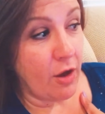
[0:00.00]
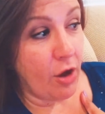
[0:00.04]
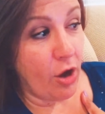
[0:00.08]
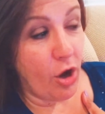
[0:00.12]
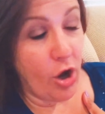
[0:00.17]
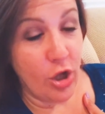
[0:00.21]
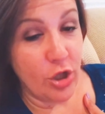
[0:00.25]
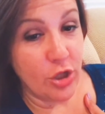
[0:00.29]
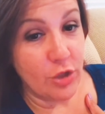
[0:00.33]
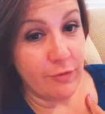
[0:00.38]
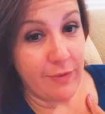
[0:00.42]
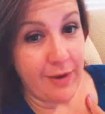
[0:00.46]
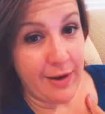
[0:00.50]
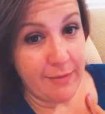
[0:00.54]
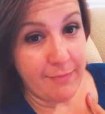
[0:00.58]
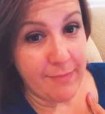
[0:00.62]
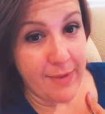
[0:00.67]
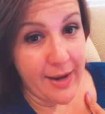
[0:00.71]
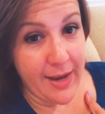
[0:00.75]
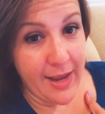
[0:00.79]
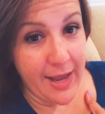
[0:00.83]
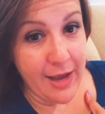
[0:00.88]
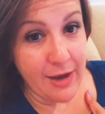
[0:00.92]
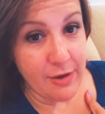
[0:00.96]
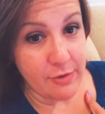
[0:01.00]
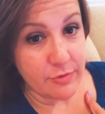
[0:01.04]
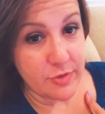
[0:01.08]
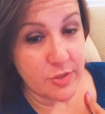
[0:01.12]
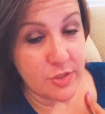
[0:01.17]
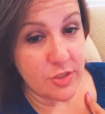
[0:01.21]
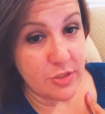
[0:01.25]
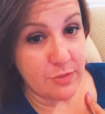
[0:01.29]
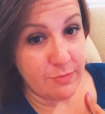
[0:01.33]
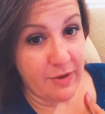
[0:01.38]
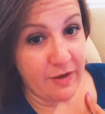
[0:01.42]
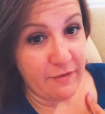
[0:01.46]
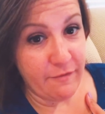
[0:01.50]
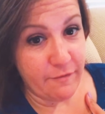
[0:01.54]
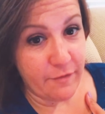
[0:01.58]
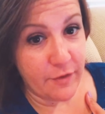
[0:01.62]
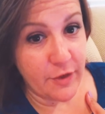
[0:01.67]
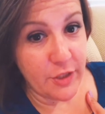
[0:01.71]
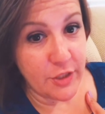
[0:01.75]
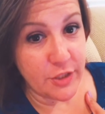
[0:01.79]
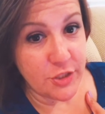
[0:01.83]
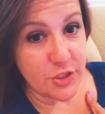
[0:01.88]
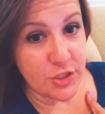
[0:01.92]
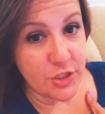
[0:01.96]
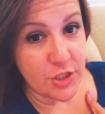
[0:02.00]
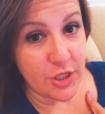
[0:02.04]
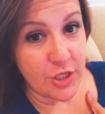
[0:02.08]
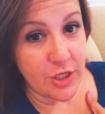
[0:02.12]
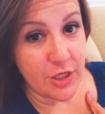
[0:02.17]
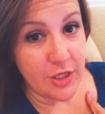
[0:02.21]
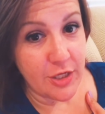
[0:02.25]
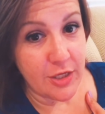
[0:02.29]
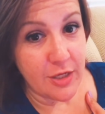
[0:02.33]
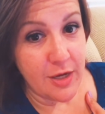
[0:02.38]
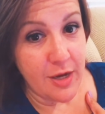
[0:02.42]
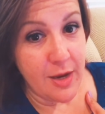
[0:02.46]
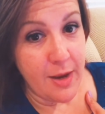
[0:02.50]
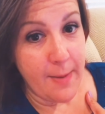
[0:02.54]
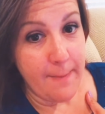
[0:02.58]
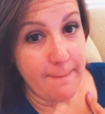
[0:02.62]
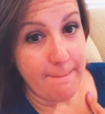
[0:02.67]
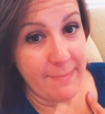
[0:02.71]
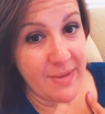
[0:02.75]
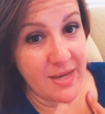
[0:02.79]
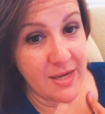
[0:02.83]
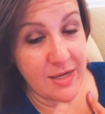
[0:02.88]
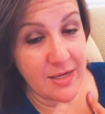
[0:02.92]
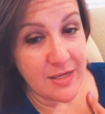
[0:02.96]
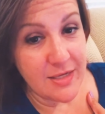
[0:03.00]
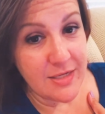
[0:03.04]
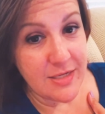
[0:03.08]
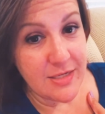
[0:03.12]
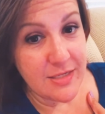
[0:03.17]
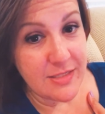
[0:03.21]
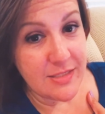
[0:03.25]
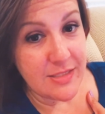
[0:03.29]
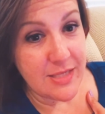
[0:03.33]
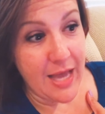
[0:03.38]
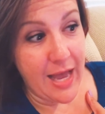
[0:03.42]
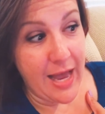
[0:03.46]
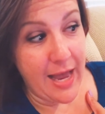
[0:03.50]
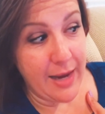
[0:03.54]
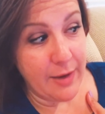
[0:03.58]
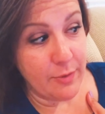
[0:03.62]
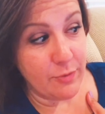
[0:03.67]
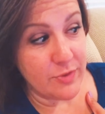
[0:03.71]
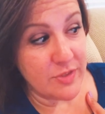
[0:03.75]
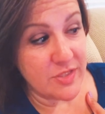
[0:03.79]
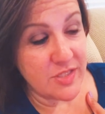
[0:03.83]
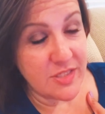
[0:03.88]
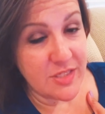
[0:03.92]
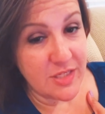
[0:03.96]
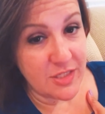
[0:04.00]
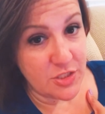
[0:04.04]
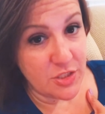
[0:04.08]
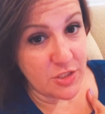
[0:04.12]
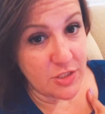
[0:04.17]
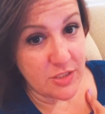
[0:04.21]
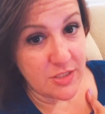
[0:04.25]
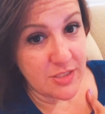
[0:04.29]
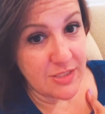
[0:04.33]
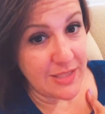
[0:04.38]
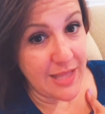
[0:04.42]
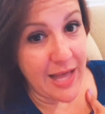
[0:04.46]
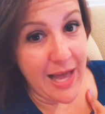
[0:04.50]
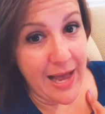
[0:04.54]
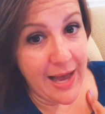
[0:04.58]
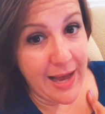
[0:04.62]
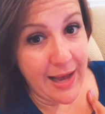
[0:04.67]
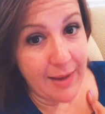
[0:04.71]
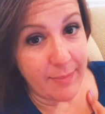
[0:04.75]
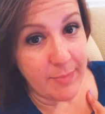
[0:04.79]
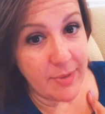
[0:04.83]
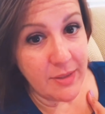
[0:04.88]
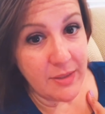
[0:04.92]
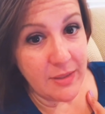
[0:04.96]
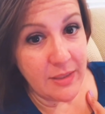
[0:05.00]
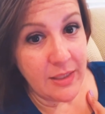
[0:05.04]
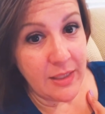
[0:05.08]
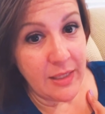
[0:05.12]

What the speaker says: all around my house to my furniture because I was such a slob,